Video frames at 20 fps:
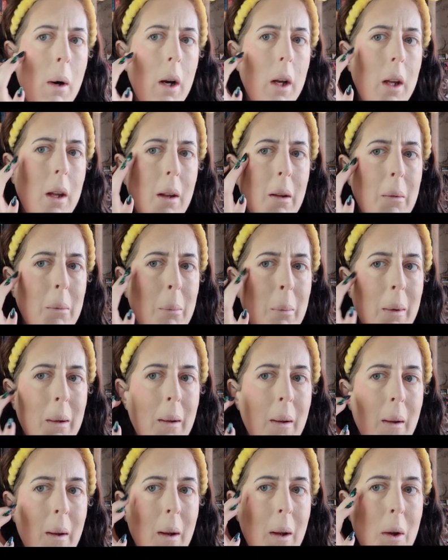my
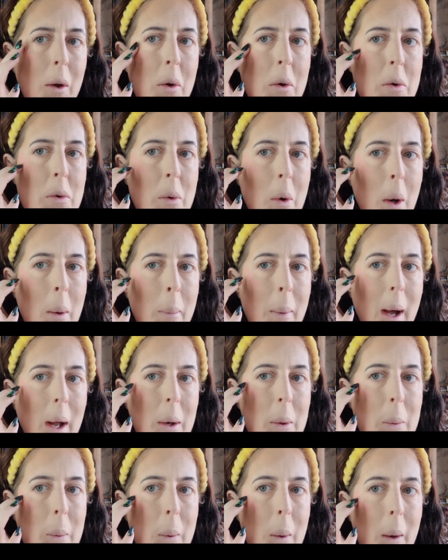dry
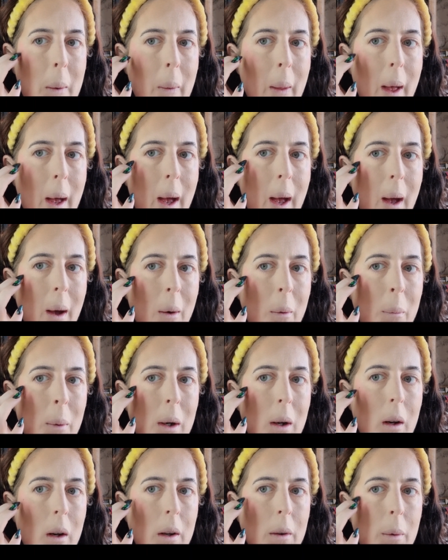patch right there. Oh
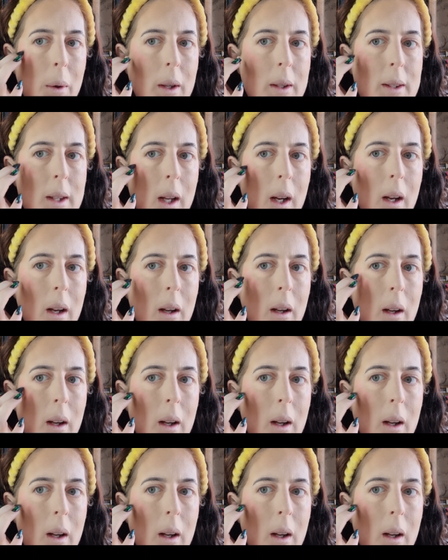my god, why is that?